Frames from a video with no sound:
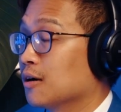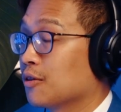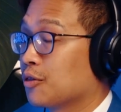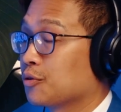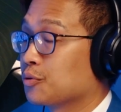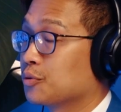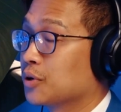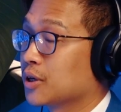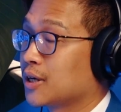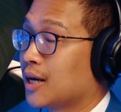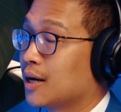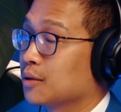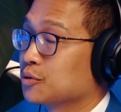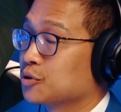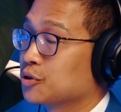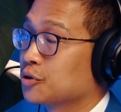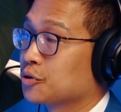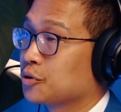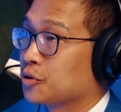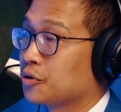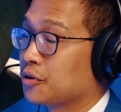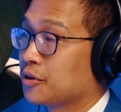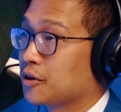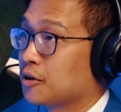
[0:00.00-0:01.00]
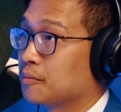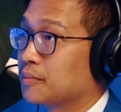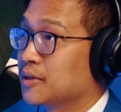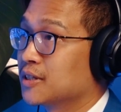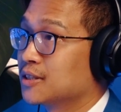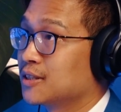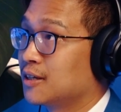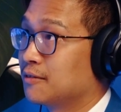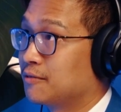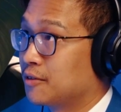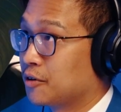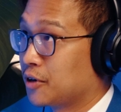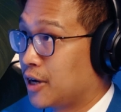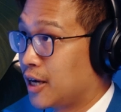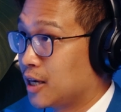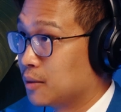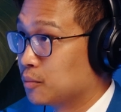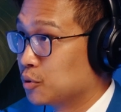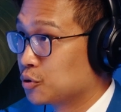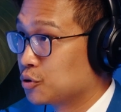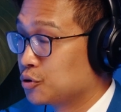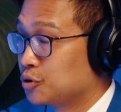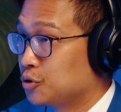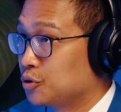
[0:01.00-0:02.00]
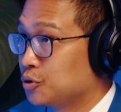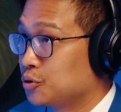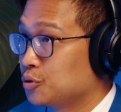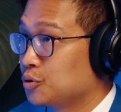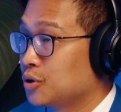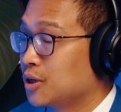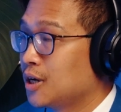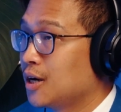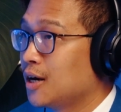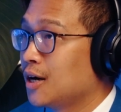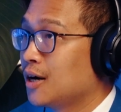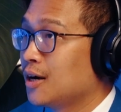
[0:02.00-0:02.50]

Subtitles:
through a counselor or a therapist if they're able to,